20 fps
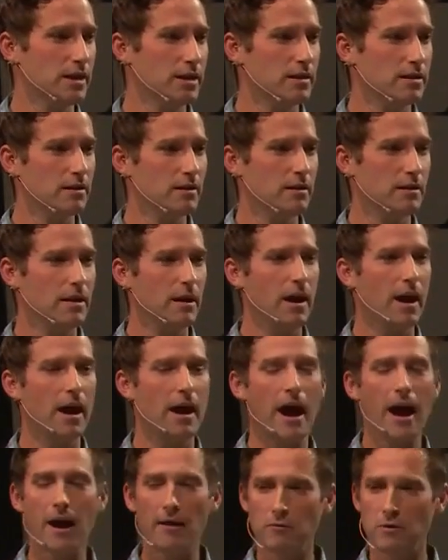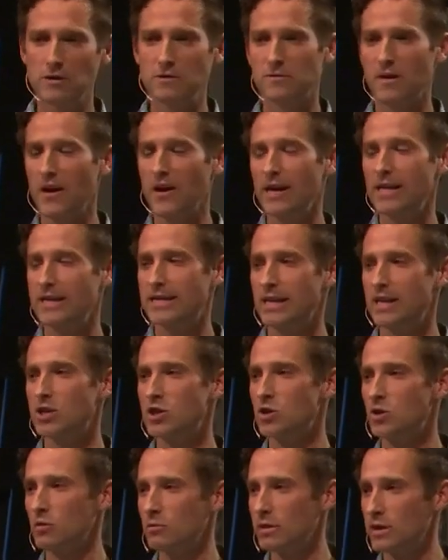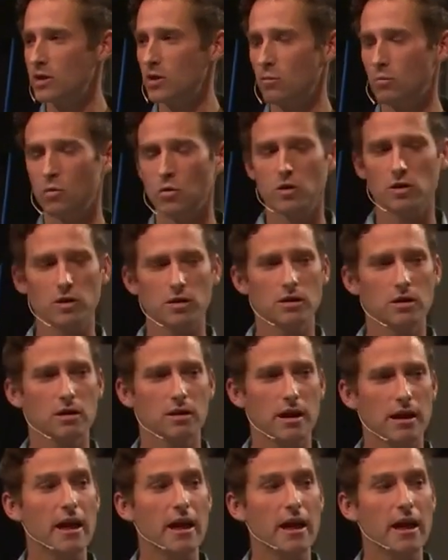And uh, I was very intentional with the word.